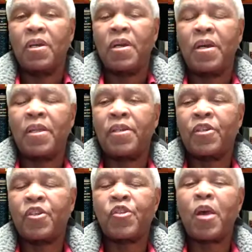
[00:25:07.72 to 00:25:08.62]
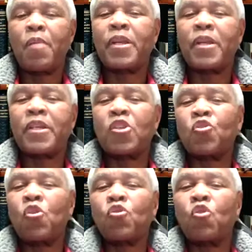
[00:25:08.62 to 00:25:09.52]
The discipler does
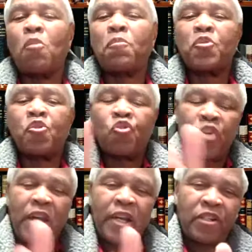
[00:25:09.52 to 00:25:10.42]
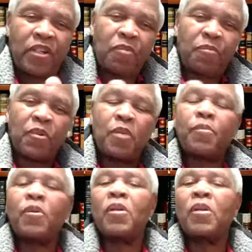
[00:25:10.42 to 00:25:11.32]
not obstruct
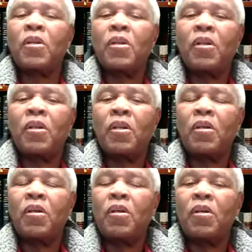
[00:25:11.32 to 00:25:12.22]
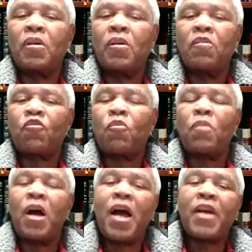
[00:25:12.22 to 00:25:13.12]
people
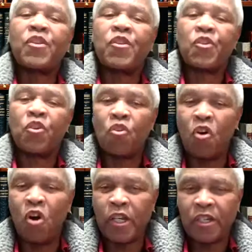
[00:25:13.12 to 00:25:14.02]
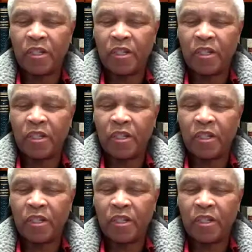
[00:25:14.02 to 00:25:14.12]
from accessing God,